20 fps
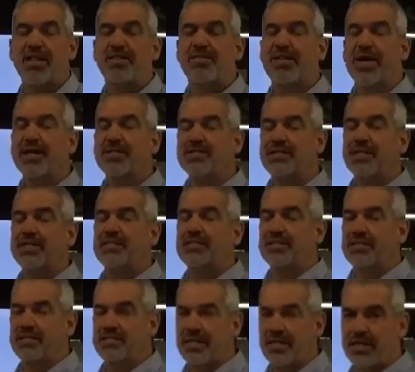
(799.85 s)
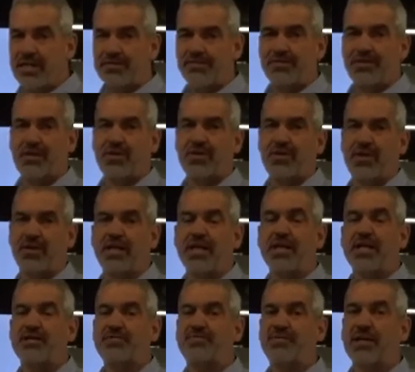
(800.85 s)
That's a ton of current.
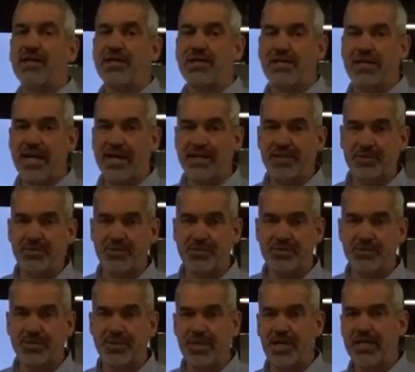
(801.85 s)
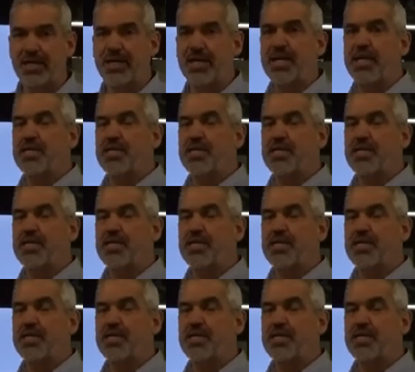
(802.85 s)
It's very dangerous, okay?